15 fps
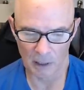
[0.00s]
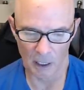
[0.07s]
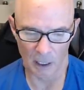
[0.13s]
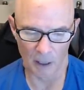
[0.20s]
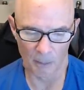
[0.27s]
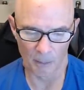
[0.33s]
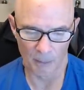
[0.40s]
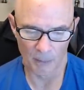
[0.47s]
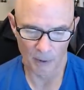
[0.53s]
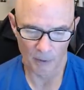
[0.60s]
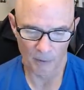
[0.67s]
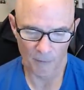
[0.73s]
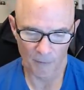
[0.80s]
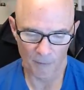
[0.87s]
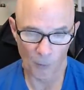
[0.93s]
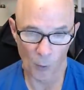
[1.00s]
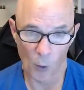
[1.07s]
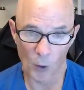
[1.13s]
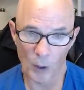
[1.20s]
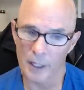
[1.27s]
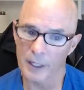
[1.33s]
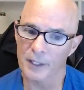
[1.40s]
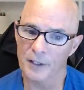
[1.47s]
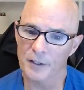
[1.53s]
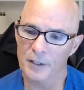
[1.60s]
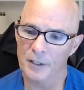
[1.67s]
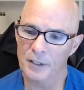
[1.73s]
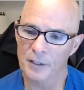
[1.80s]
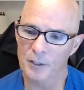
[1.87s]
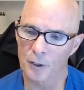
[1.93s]
um, for
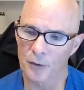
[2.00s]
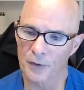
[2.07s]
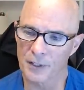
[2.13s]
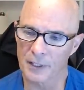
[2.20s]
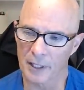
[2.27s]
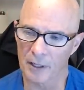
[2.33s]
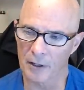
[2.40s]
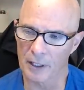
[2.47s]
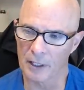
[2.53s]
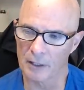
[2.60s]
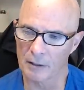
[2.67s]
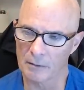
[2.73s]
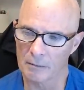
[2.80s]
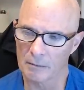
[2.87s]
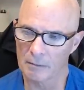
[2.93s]
its surface area.